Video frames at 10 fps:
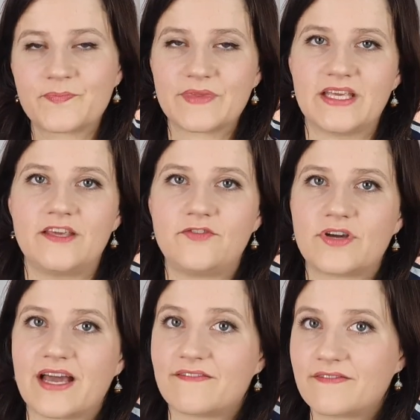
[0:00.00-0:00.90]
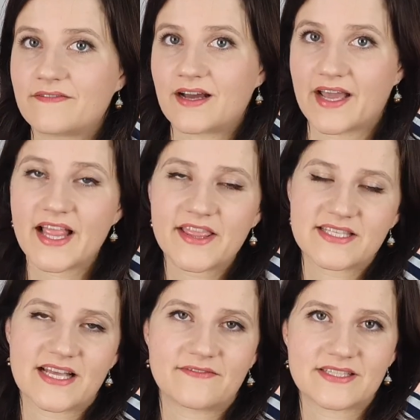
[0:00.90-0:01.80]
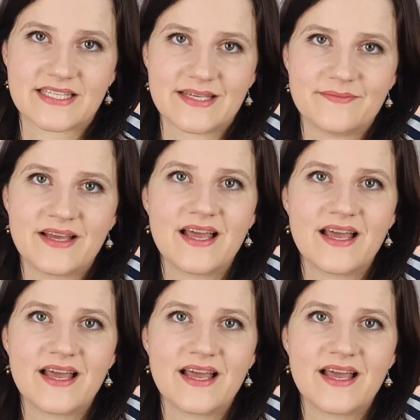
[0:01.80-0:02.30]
If you have a healthy self-esteem,